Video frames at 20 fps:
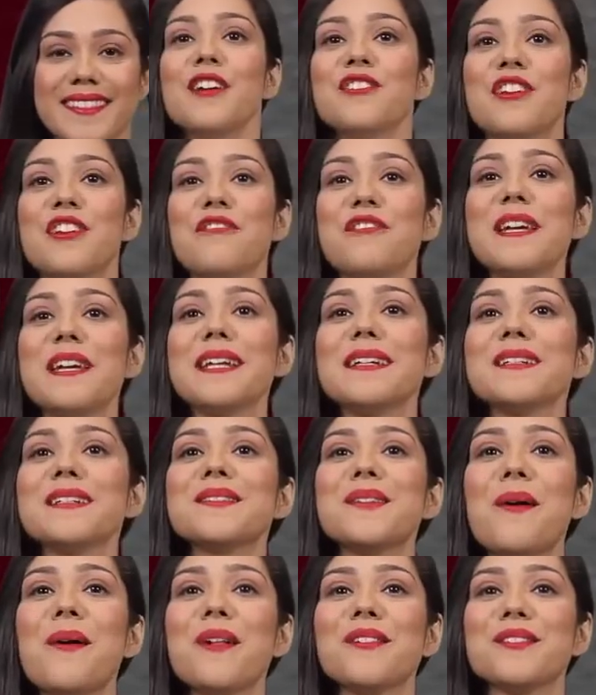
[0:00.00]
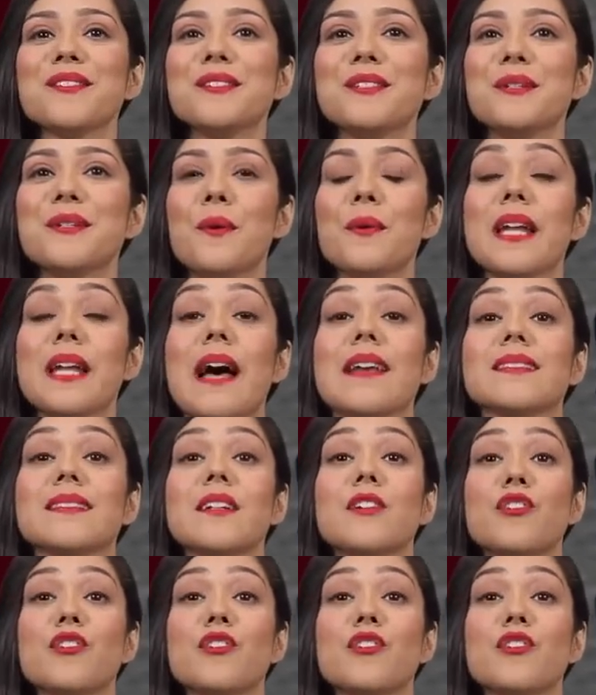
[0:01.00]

Sheffield is also known as the